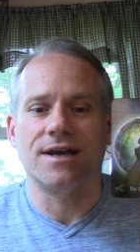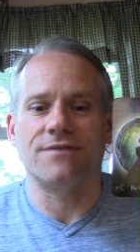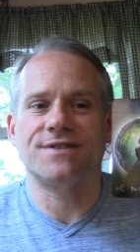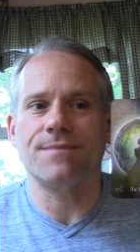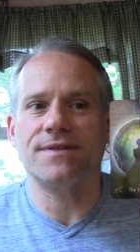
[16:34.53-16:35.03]

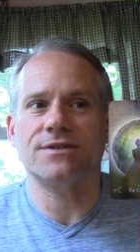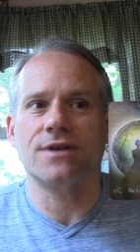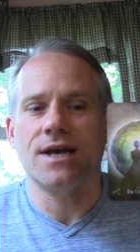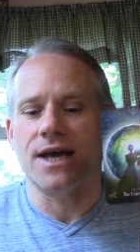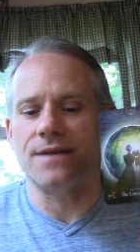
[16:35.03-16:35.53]
If something's
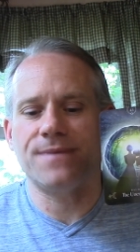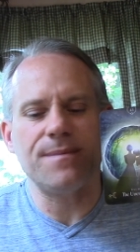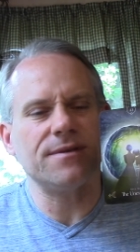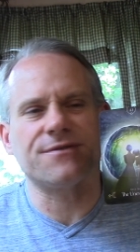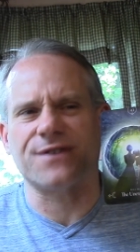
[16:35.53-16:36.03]
and
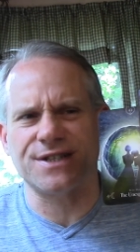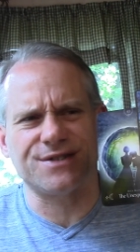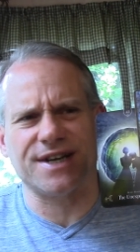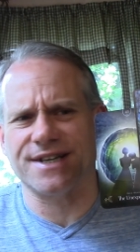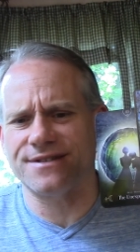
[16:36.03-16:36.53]
people are
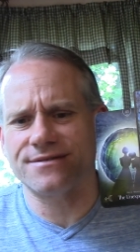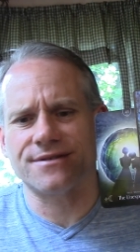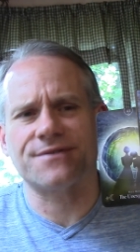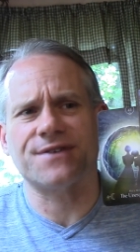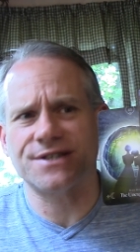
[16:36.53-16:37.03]
frustrated,
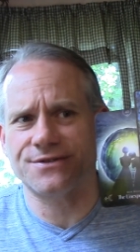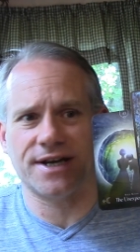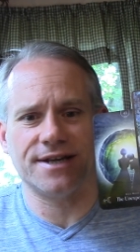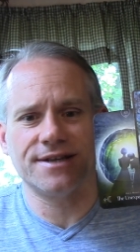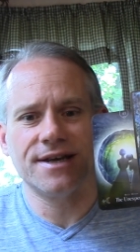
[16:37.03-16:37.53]
they're
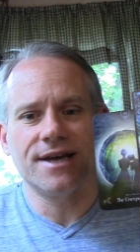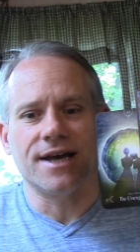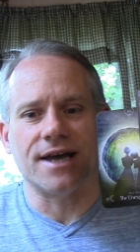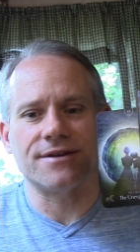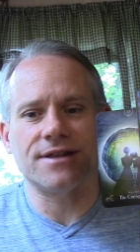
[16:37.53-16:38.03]
frustrated,
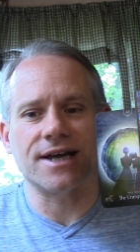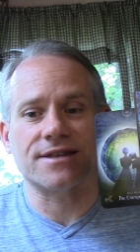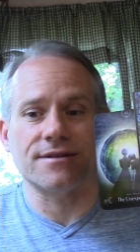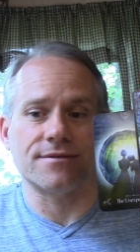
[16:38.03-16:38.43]
and they're like,